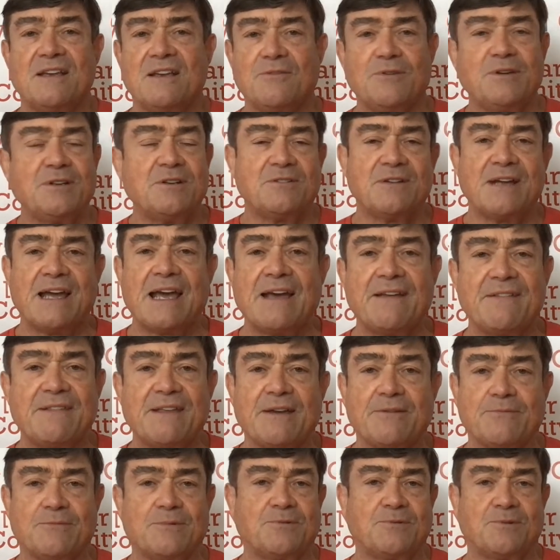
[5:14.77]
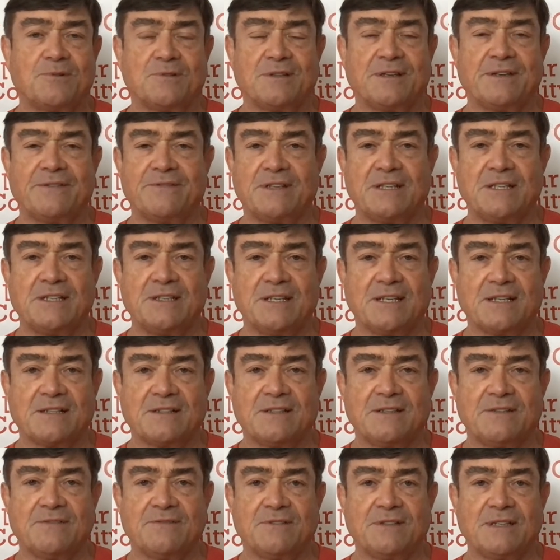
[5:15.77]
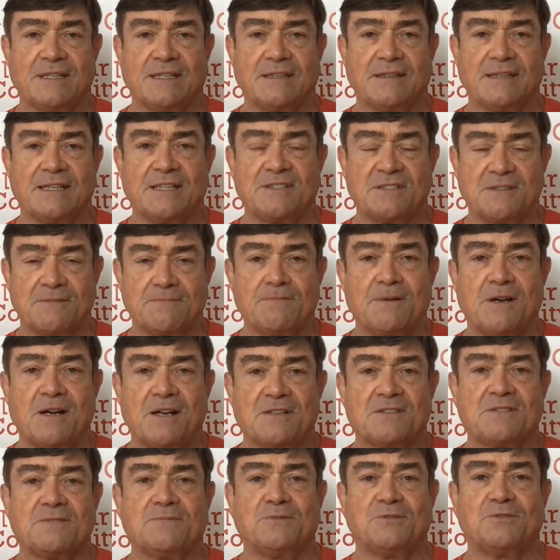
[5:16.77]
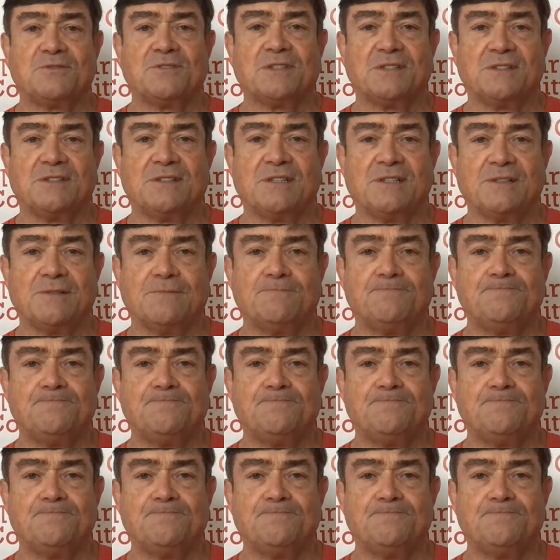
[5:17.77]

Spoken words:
We don't have that when we're living addictively. It's impossible to do.